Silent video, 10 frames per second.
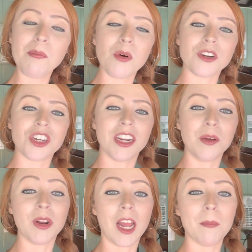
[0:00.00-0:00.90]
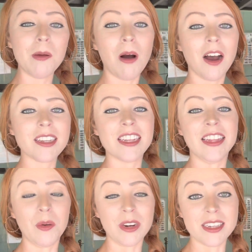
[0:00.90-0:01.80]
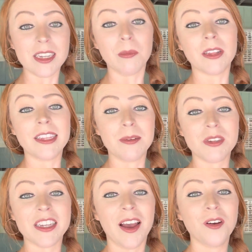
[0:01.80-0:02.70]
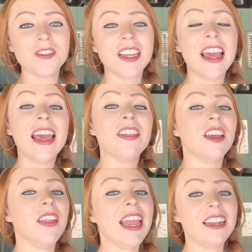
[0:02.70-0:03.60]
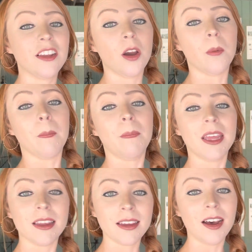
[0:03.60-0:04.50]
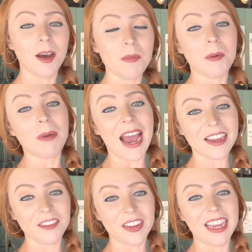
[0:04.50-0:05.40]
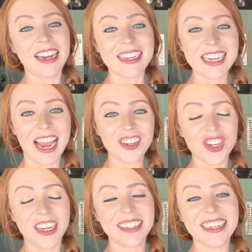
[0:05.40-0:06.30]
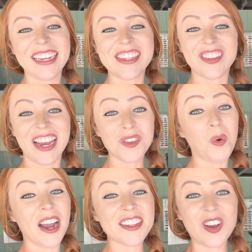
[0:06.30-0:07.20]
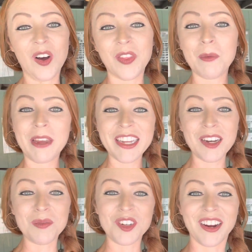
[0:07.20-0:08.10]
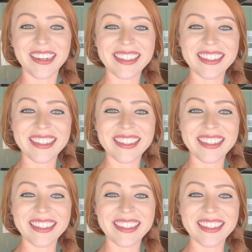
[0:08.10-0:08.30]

portion, it would come in a box and they would assemble it themselves. Then they had to go pick up the back of it and attach it. So that's why it's called the pickup truck.